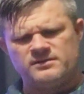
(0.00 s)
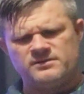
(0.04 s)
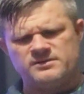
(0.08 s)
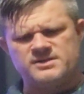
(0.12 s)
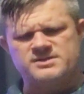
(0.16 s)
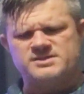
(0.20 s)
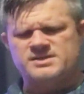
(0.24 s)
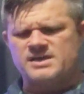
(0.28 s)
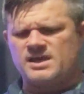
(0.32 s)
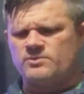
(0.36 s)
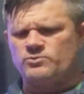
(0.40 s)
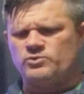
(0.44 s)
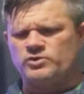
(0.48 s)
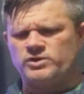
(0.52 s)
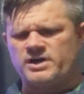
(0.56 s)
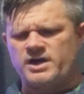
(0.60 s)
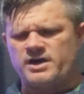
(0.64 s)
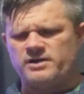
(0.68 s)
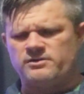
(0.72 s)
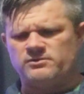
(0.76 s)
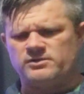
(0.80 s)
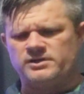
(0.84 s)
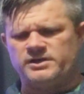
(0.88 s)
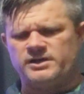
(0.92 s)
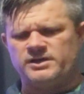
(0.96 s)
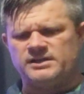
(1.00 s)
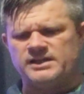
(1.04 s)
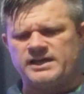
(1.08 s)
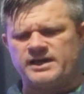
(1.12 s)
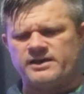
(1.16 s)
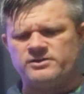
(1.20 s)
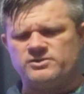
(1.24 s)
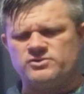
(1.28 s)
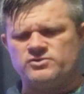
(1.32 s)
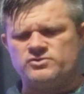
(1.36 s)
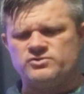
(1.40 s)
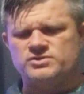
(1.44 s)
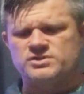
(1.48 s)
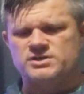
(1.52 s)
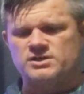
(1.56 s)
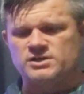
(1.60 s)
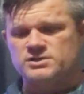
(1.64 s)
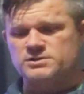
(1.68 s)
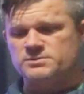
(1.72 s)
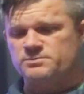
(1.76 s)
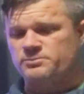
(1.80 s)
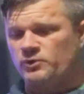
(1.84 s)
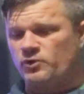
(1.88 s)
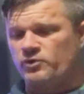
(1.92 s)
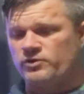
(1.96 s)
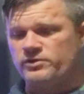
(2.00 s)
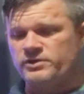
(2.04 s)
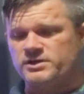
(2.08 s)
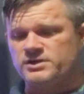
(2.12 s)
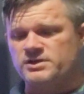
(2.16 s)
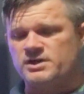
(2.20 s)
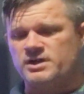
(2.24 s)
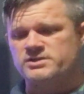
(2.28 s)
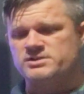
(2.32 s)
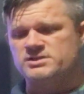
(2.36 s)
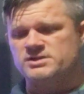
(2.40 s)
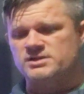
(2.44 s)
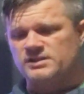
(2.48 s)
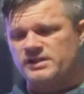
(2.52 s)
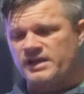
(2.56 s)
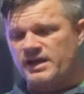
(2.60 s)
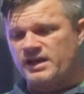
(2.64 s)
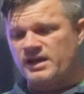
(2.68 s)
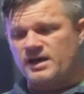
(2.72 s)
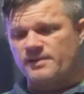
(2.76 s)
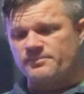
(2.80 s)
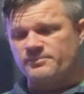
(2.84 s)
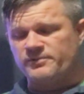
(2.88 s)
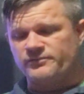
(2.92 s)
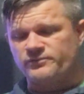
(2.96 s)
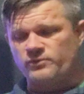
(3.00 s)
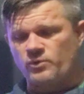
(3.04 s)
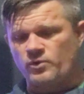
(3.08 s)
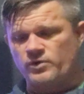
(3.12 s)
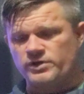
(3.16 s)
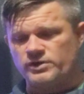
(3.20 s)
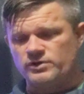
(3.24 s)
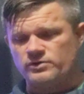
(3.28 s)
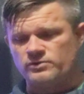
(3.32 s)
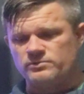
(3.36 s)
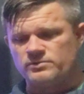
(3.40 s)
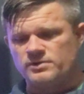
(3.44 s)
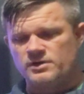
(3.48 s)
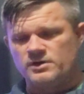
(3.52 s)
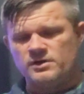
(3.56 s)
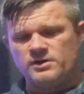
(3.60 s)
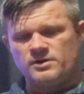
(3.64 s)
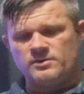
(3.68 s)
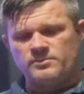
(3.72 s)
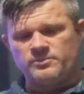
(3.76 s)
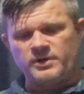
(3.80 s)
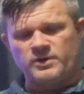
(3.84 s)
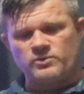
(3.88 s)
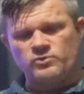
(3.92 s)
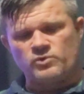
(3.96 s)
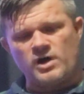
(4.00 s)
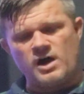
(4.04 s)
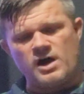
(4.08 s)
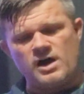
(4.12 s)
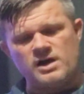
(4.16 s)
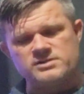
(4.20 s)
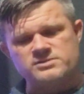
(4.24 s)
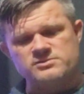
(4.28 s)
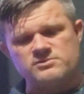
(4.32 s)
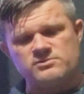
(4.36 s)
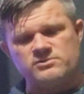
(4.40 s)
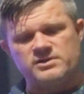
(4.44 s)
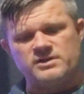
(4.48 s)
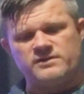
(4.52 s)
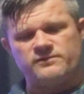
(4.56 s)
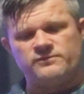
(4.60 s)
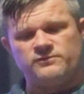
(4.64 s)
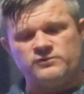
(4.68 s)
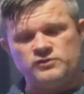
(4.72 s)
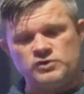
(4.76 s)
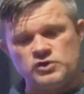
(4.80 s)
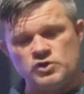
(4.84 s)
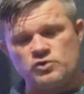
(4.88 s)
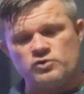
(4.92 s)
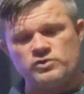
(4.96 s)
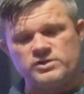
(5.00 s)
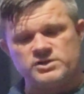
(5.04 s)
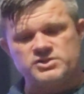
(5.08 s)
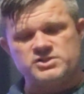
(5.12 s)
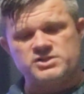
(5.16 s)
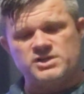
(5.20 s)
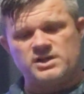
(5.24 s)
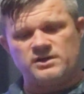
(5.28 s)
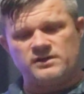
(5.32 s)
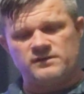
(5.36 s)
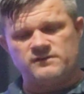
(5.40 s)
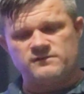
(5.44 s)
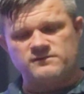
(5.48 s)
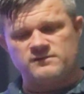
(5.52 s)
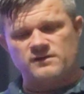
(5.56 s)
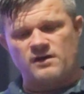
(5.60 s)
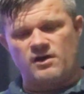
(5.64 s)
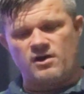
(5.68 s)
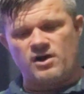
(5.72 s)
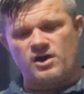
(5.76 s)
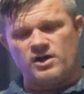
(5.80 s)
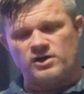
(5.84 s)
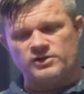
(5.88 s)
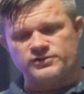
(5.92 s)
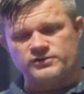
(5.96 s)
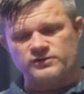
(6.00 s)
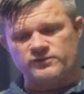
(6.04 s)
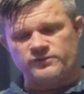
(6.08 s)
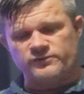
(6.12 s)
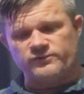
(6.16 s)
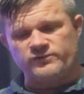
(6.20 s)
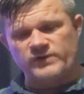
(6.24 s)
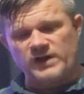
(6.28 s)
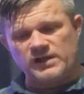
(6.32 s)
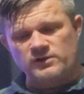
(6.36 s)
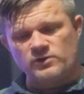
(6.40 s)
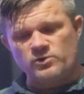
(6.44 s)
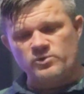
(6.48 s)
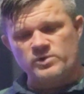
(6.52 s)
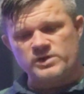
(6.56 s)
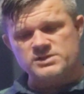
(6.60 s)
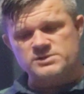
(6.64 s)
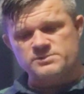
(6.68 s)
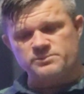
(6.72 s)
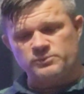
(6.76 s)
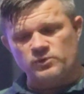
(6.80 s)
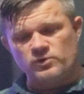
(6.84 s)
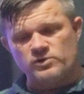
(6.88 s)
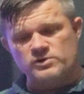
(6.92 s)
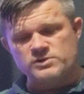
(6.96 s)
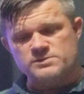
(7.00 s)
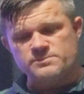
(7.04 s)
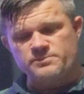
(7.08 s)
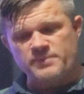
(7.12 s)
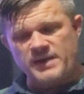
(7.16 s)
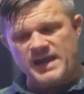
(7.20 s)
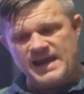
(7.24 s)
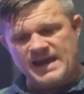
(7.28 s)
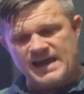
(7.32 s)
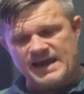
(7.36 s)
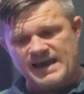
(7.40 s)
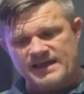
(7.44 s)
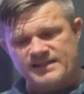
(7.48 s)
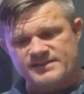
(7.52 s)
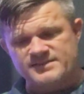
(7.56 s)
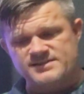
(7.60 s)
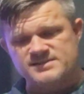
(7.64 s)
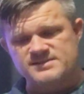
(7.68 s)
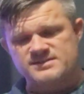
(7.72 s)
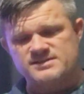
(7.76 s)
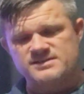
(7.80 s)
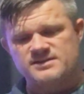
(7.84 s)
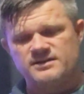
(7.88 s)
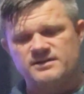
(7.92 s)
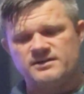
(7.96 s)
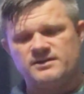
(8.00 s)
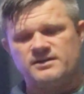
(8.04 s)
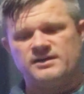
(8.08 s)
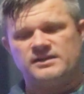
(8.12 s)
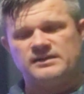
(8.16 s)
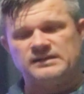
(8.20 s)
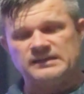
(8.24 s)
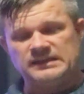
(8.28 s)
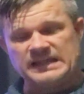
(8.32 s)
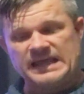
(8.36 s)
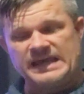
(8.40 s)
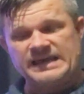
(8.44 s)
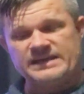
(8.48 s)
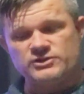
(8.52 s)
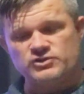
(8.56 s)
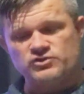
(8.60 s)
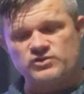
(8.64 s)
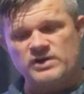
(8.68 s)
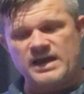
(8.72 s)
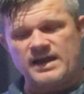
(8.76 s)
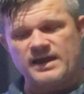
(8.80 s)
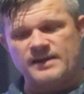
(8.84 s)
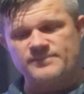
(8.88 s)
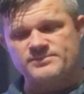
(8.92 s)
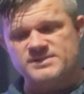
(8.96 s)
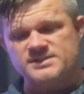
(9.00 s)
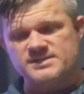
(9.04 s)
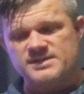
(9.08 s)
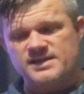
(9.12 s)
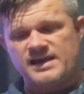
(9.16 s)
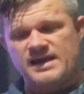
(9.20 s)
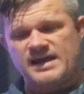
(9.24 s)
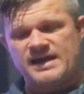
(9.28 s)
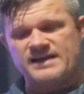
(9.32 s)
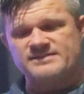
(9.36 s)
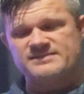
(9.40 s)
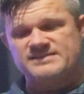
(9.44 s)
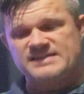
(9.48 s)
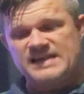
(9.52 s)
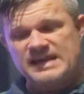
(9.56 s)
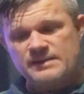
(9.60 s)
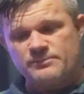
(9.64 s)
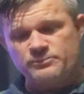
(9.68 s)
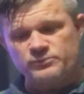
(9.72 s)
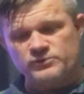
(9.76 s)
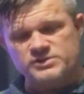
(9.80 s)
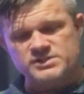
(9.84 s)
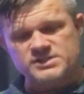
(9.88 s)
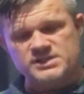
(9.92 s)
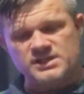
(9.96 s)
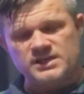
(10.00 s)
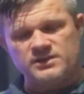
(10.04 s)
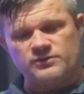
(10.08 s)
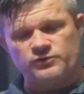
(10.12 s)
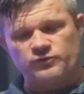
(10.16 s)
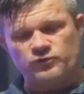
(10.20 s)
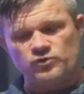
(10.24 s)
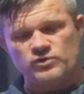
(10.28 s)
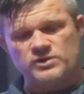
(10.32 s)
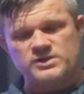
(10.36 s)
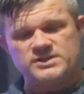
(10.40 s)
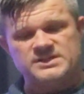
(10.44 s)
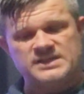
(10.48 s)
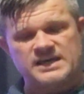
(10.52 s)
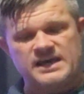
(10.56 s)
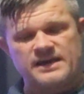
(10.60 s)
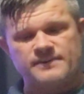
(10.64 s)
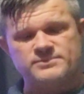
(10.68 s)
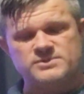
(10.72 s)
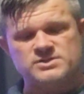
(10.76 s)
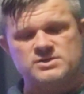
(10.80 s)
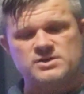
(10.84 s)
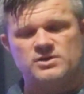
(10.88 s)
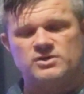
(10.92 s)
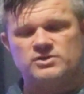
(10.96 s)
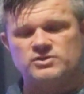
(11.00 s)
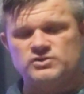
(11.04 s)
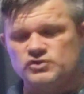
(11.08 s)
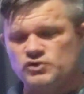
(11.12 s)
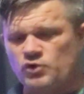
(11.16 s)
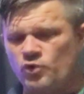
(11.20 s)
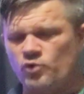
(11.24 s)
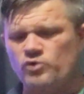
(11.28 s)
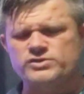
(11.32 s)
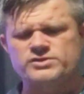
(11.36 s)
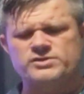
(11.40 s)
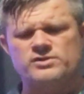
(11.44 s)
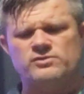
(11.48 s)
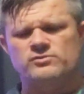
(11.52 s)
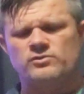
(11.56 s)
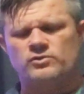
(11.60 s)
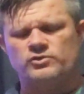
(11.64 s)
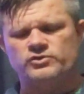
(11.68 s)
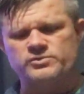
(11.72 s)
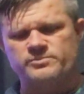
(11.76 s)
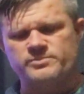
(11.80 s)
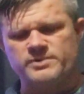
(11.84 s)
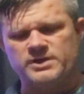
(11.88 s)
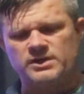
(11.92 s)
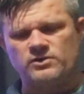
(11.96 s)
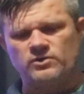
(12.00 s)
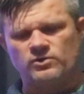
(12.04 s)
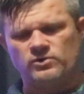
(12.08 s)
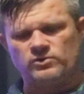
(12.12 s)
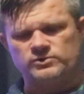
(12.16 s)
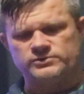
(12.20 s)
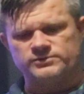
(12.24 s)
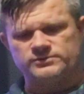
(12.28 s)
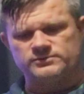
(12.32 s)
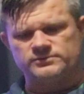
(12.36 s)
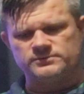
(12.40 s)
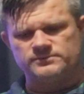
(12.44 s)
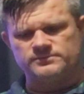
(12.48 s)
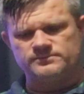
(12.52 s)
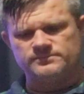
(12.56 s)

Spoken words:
This game will not only allow you to explore the dungeon laid out before you, but will also give you the chance to alter fellow explorers' paths, lay traps as they proceed through the depths towards their ultimate goals.